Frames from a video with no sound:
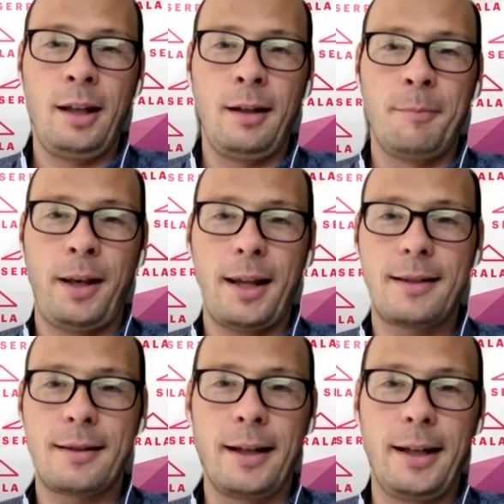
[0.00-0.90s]
on the
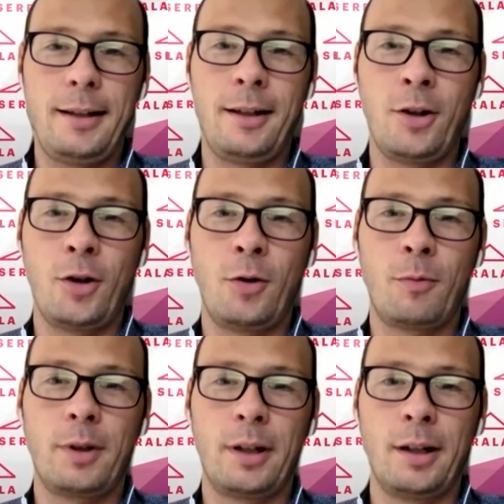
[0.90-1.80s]
plus side,
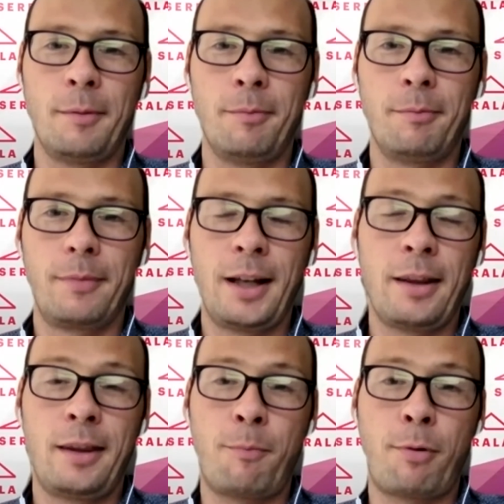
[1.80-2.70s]

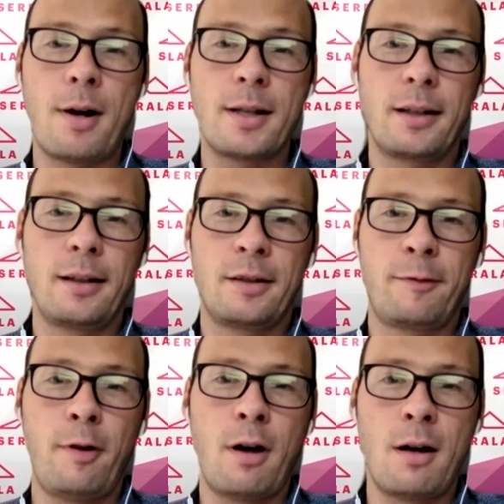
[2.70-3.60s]
the process
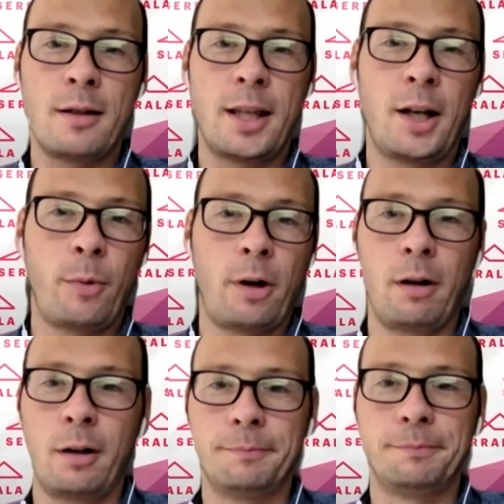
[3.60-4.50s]
flaws that
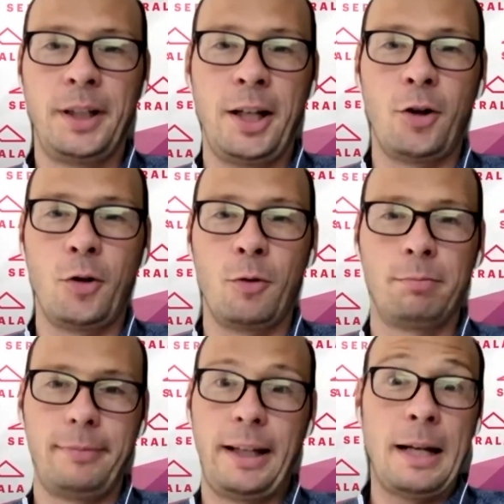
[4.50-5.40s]
were,
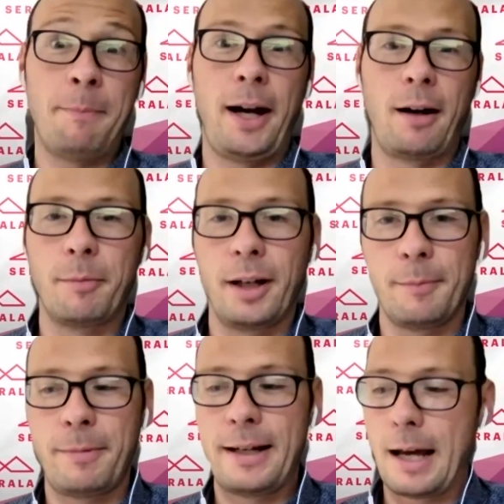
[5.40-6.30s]
laid bare
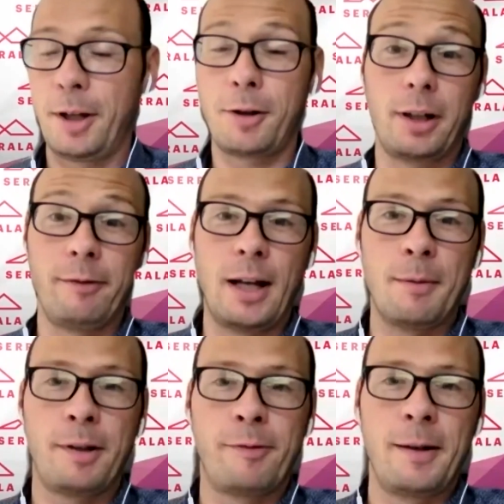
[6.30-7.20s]
by the pandemic, or
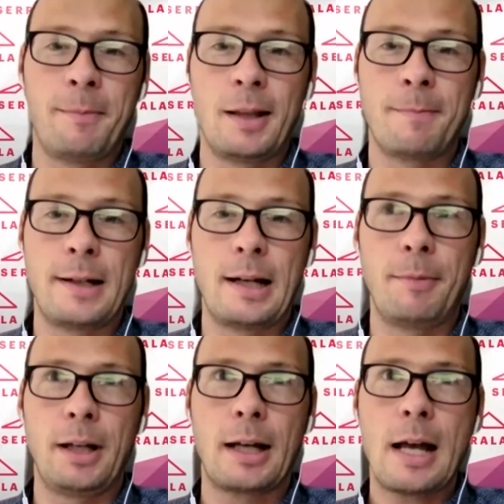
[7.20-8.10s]
even amplified by the
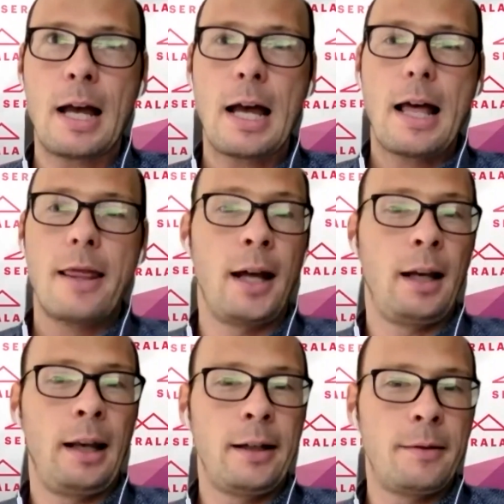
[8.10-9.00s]
pandemic,
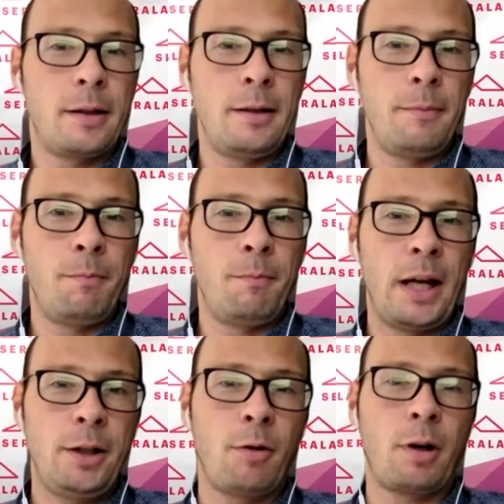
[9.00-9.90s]
that led
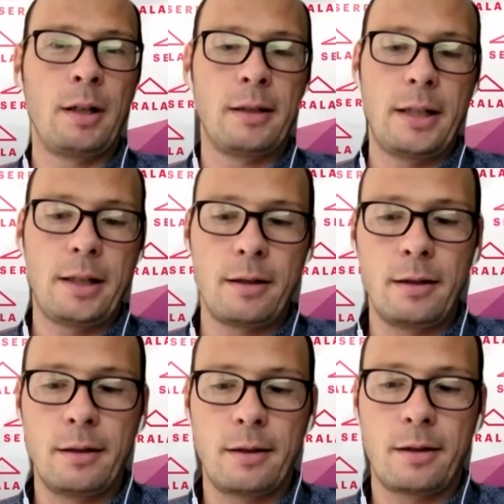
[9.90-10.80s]
in many
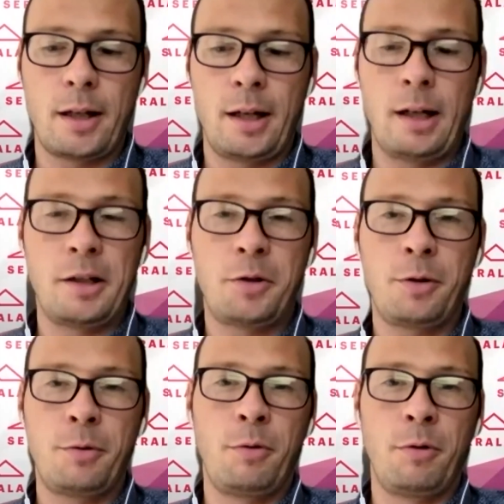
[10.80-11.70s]
organizations
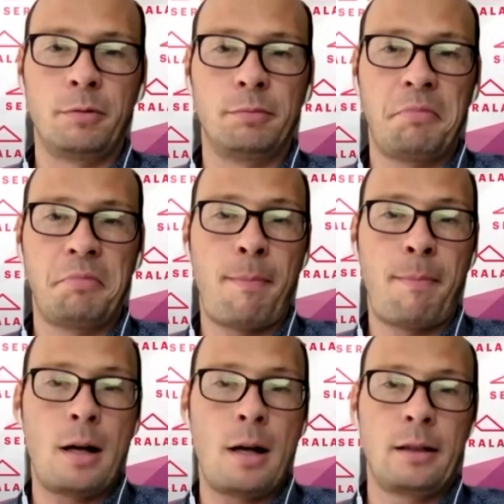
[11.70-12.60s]
to
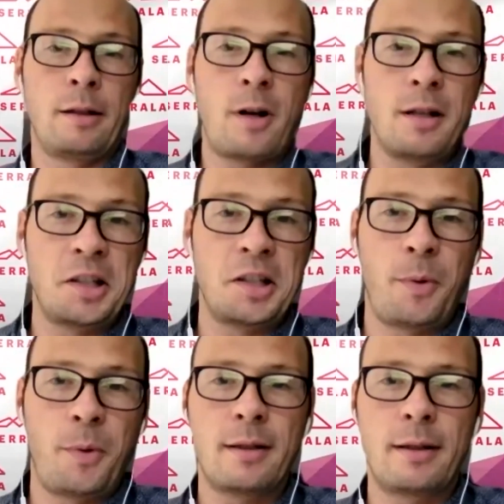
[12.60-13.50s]
the positive
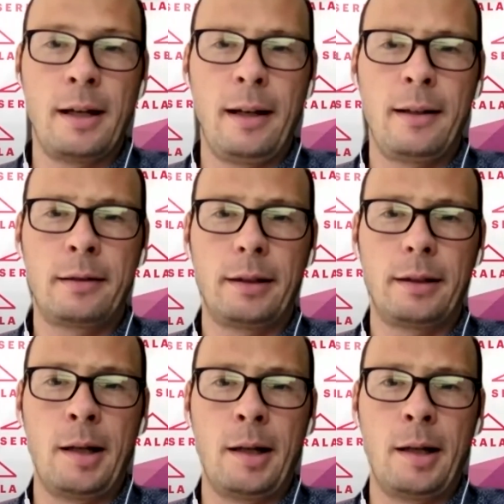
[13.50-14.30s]
consequence that